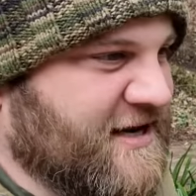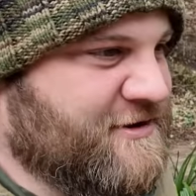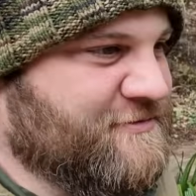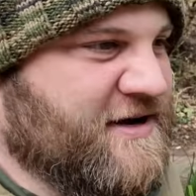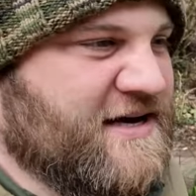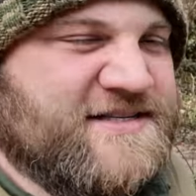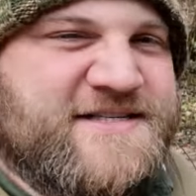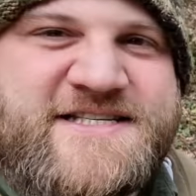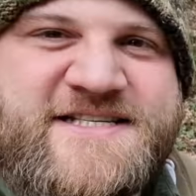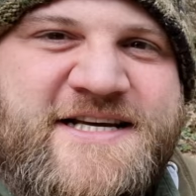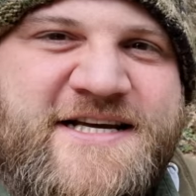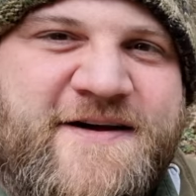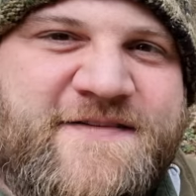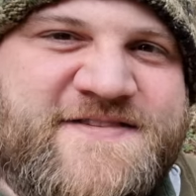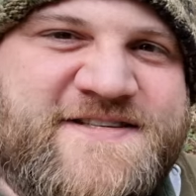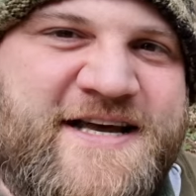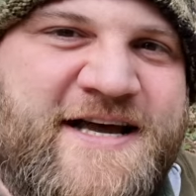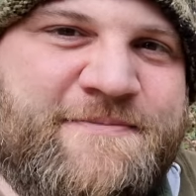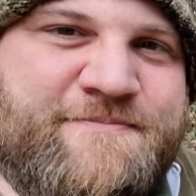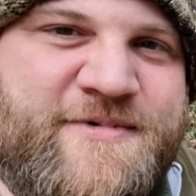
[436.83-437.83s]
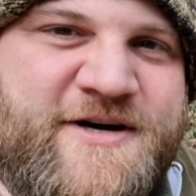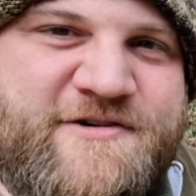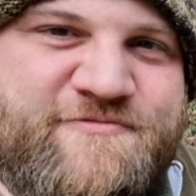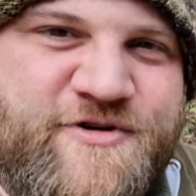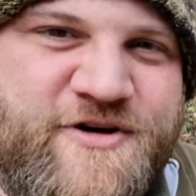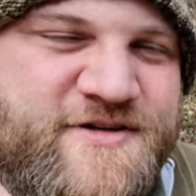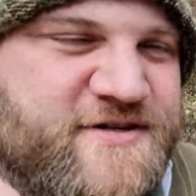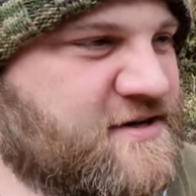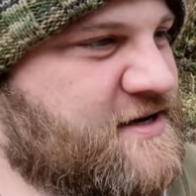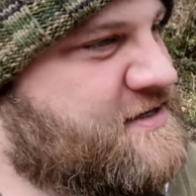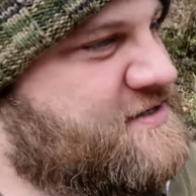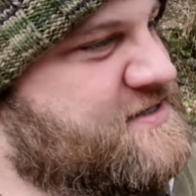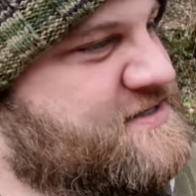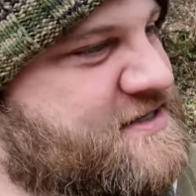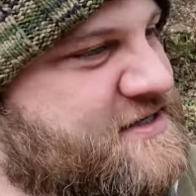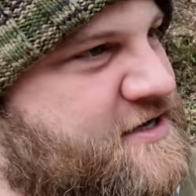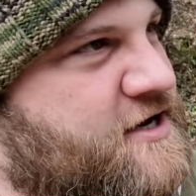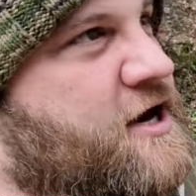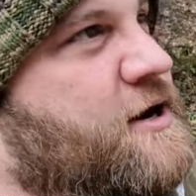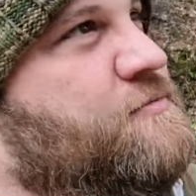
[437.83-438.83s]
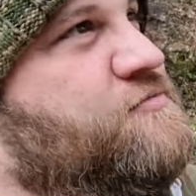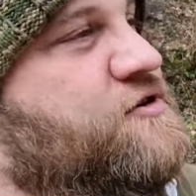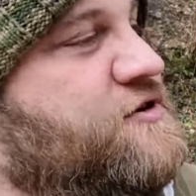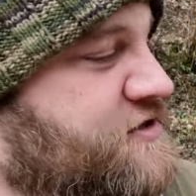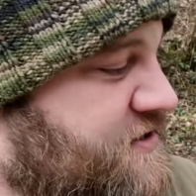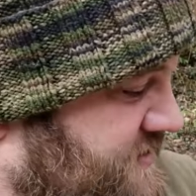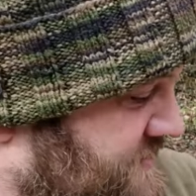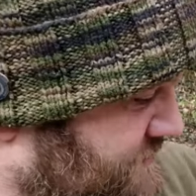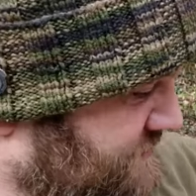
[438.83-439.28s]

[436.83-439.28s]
Anyway, as I say, I've set up my rod. It's just a carp rod